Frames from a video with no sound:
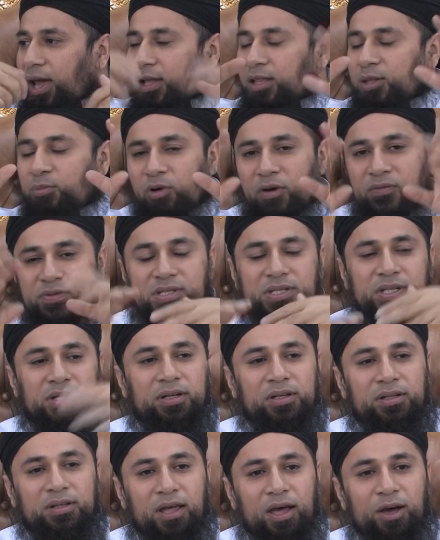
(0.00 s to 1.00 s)
And again, the Prophet
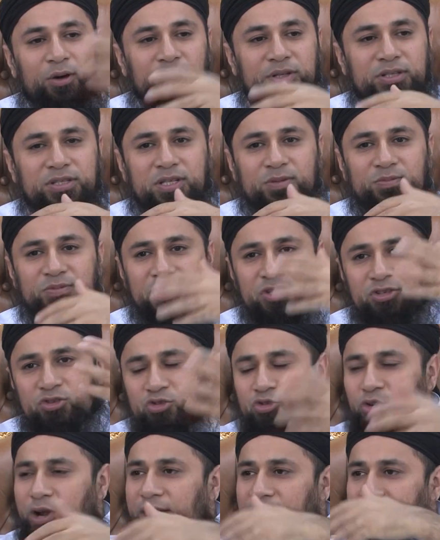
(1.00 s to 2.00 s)
sallallahu alaihi wasallam
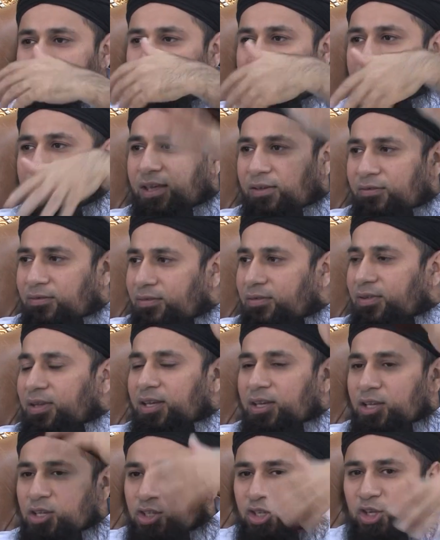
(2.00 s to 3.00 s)
said, drink and
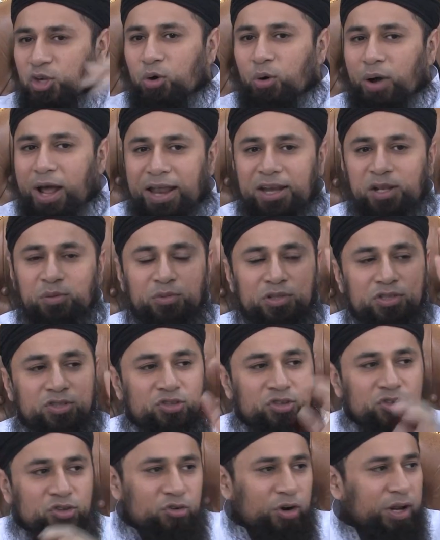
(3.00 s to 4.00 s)
give to your
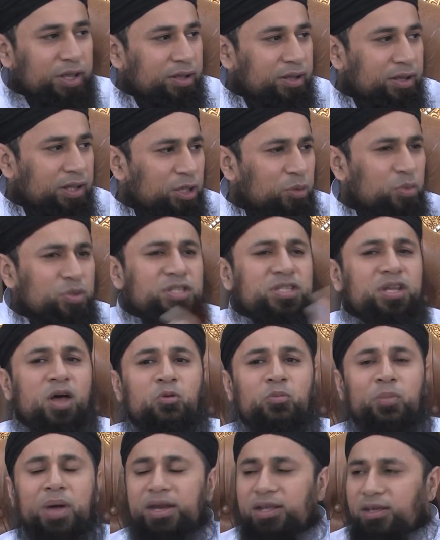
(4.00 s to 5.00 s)
animals to drink. And there
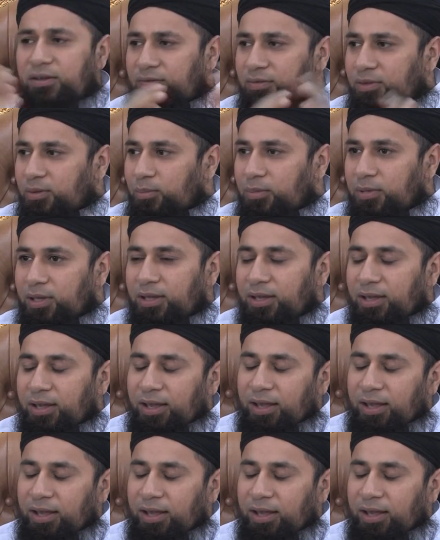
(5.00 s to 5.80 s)
were so many of them.